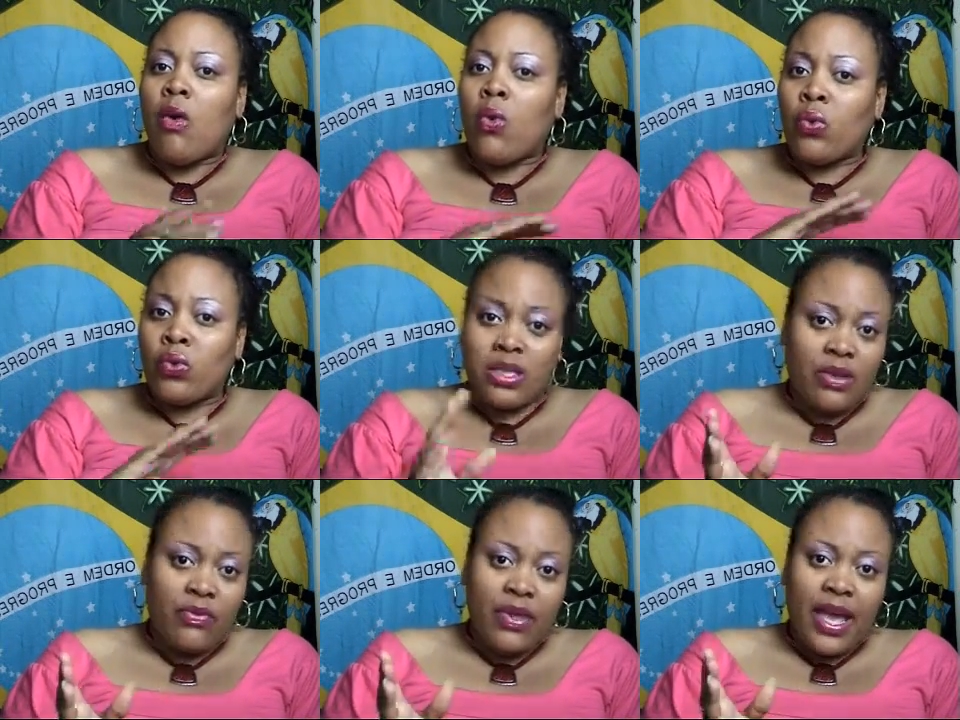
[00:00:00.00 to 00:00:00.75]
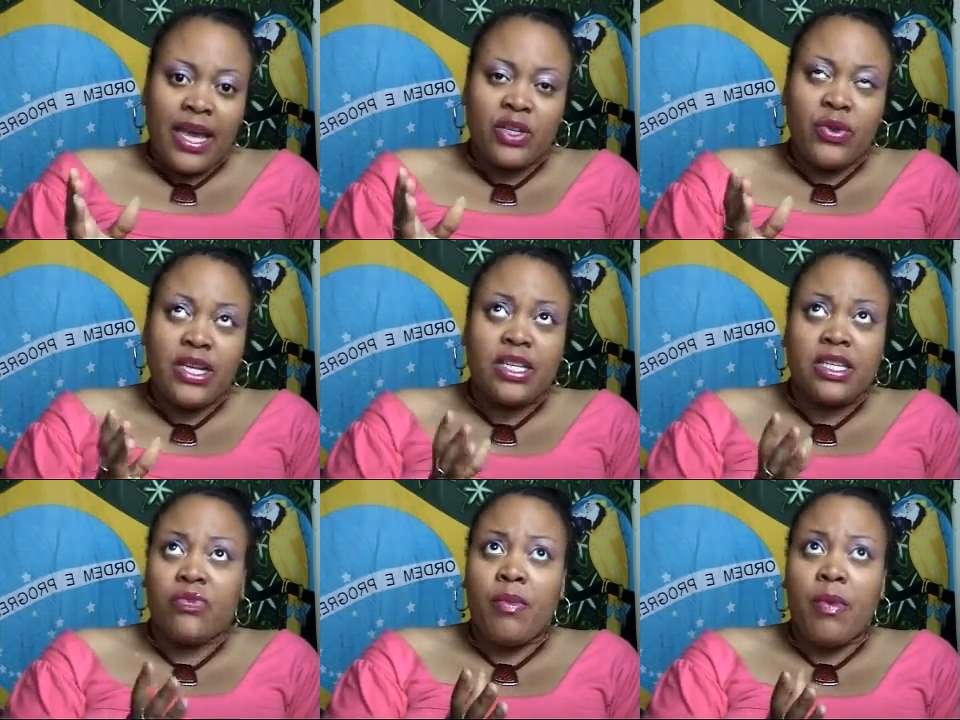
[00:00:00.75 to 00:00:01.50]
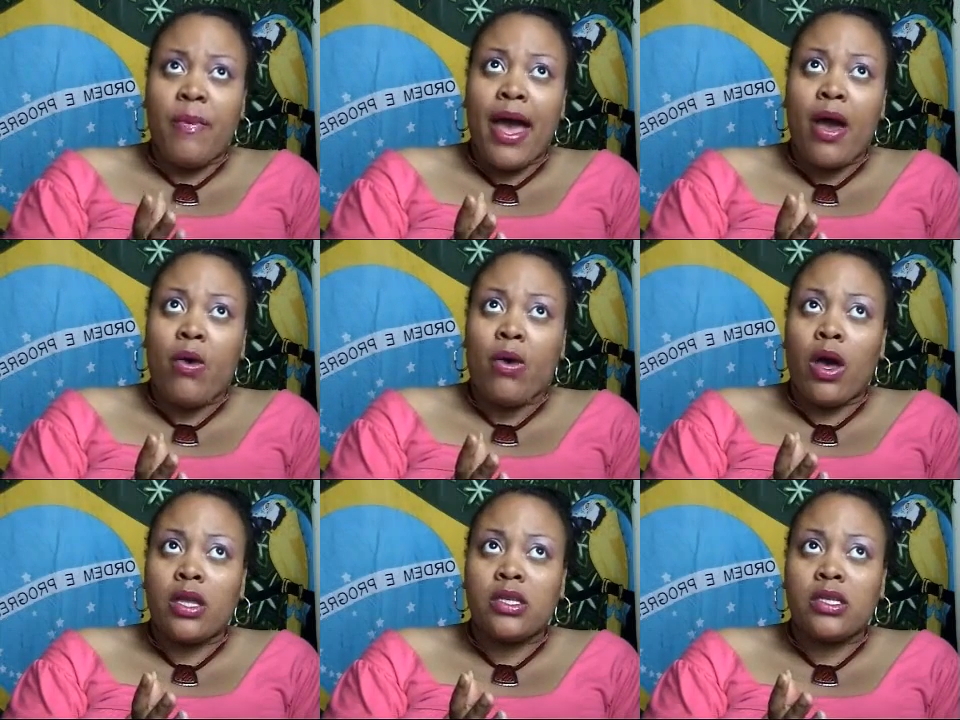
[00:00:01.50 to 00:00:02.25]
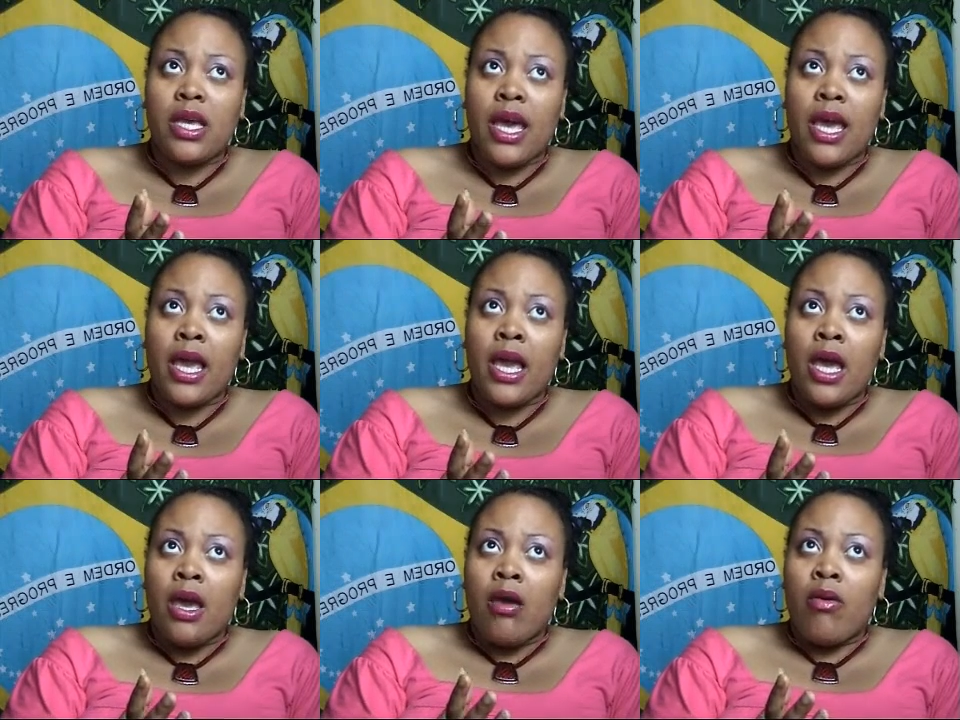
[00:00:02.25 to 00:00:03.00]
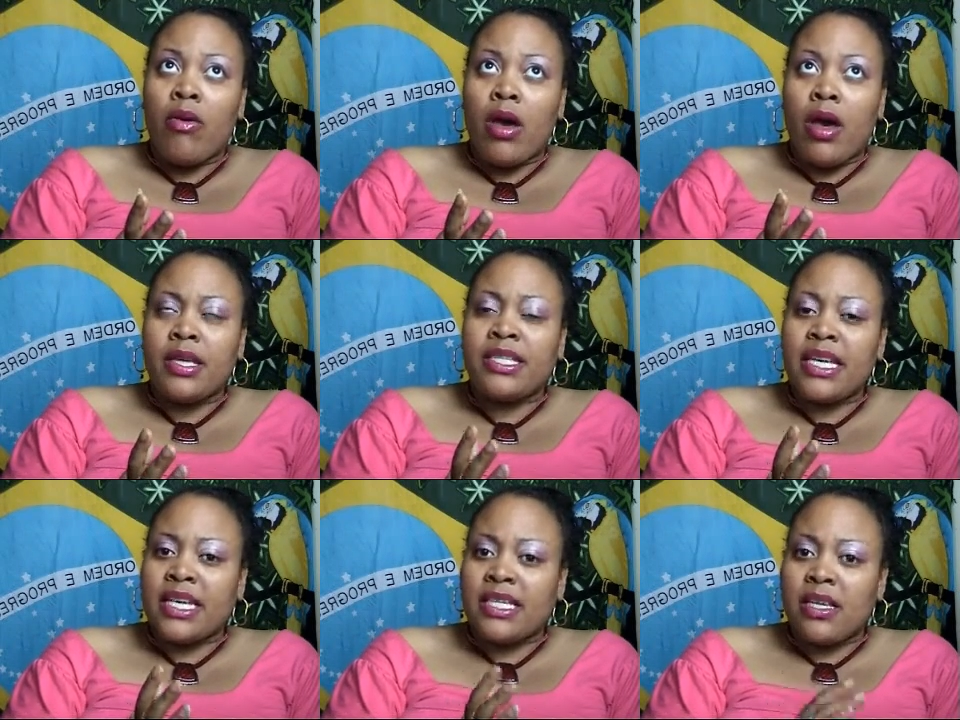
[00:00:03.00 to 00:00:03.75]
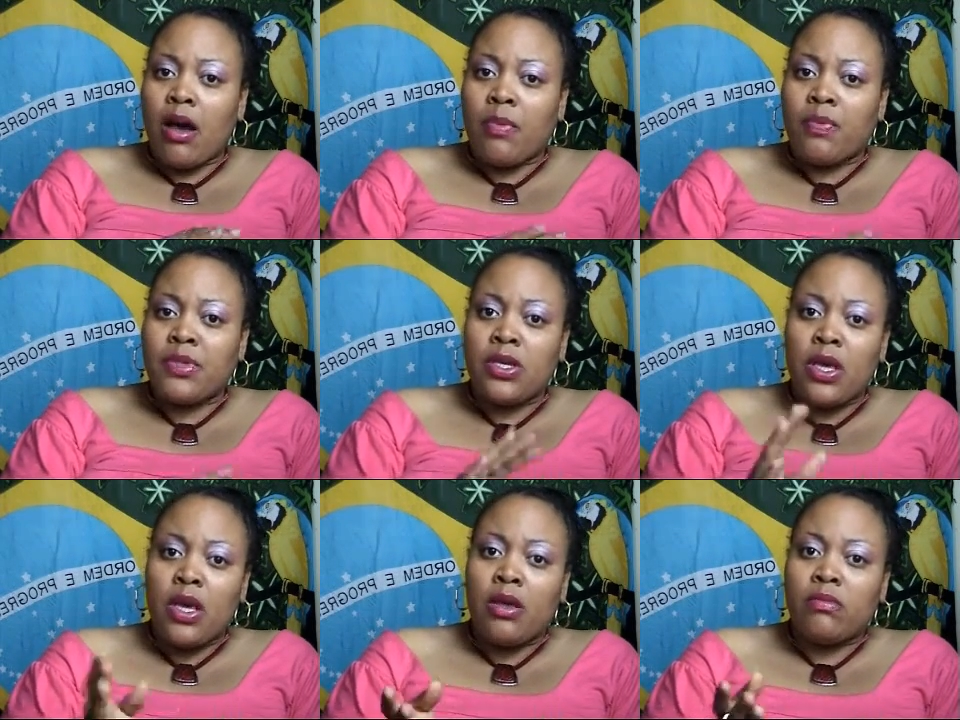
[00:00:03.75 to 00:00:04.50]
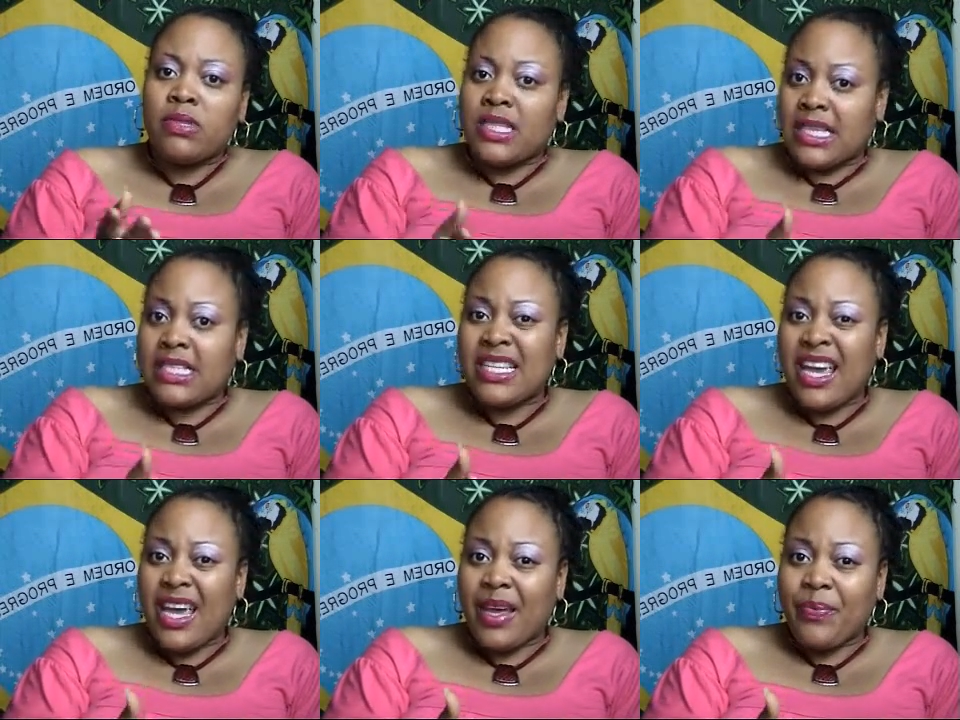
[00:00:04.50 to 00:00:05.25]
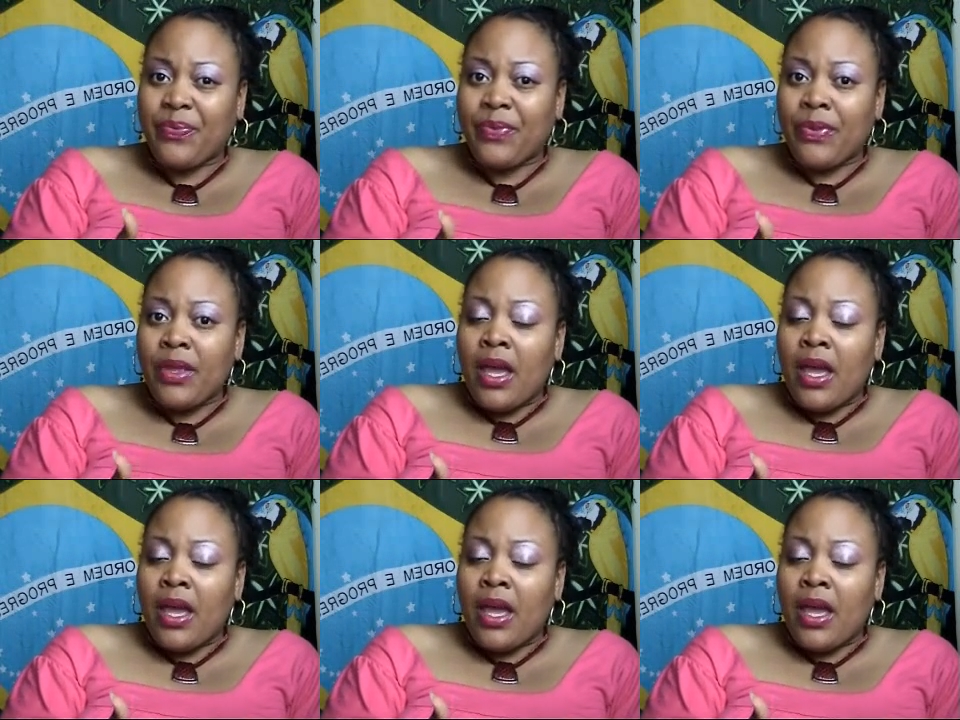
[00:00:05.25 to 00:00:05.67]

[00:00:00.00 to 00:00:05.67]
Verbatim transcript: all the different age ranges from about, I'd say, 6 up to 16.